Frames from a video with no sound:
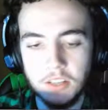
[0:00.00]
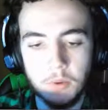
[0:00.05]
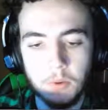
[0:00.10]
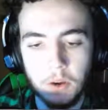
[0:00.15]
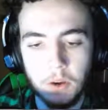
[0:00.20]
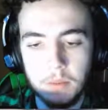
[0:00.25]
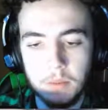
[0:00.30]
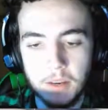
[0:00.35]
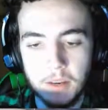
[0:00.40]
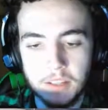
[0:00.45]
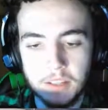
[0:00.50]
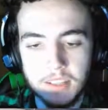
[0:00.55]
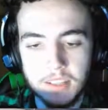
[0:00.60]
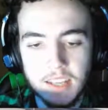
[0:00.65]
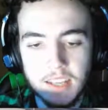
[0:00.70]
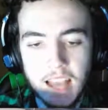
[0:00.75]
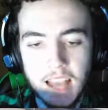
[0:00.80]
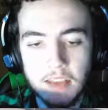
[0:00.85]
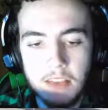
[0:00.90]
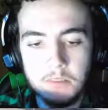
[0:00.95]
don't worry about it.
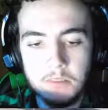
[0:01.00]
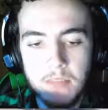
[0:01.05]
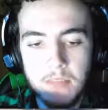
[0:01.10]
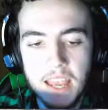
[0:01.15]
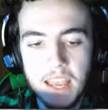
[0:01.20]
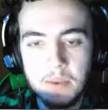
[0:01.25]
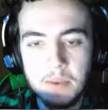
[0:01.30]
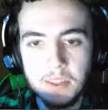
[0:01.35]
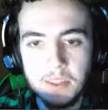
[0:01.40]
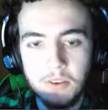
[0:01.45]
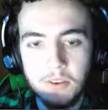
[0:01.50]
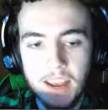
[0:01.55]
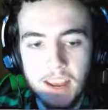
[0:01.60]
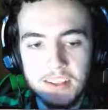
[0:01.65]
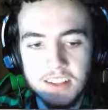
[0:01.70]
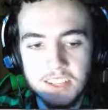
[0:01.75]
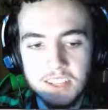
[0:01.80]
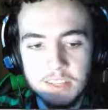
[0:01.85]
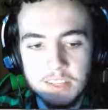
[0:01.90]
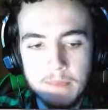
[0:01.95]
I was playing with the
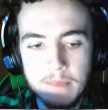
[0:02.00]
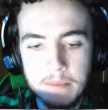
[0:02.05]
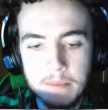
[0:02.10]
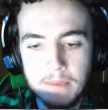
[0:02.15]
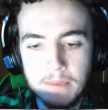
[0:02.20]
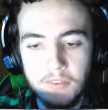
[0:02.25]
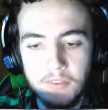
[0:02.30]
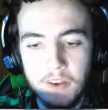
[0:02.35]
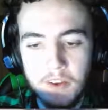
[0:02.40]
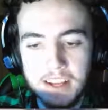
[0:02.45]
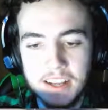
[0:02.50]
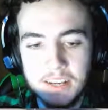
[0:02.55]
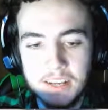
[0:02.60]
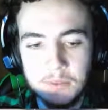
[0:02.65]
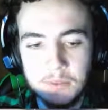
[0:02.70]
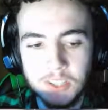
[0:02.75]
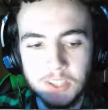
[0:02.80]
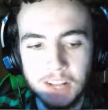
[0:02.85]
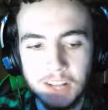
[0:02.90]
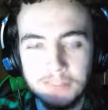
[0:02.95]
crayons and smacked my forehead
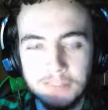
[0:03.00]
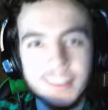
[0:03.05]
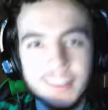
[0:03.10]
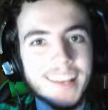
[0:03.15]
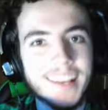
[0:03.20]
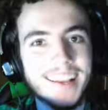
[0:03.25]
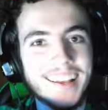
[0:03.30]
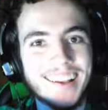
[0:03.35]
into a shelf.